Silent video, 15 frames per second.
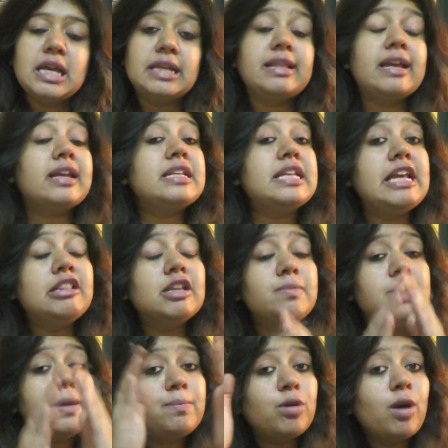There can either
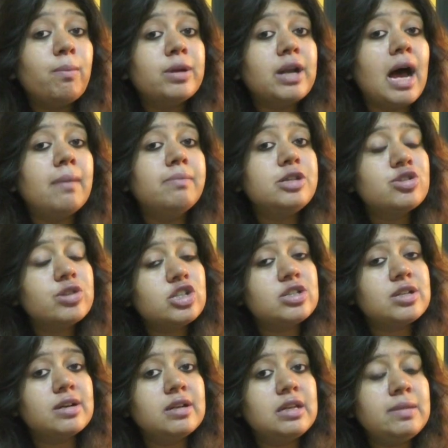be a proper
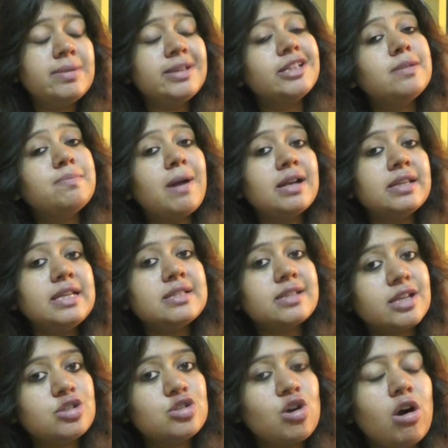arbitration agreement that the parties
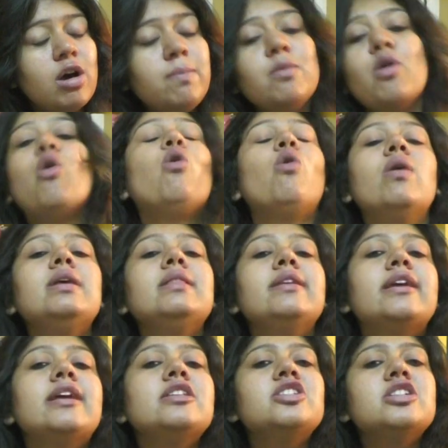can draw, or
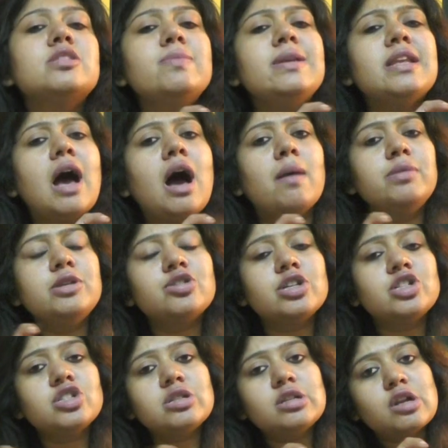there can just be an
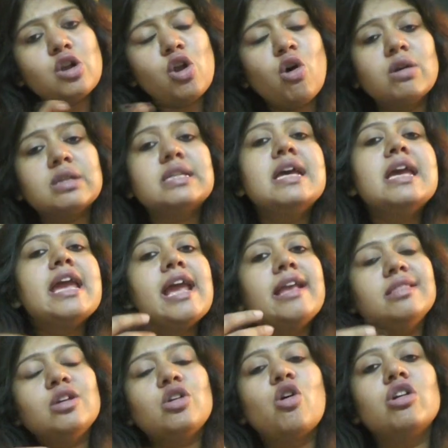arbitration clause
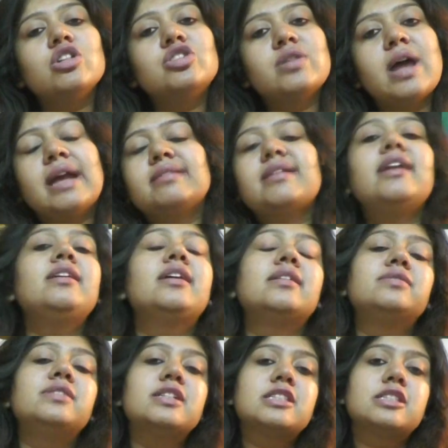in the contract that
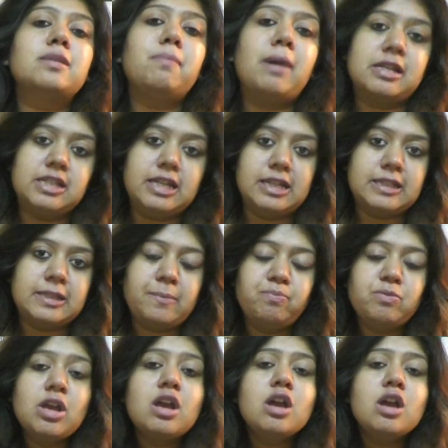governs the parties.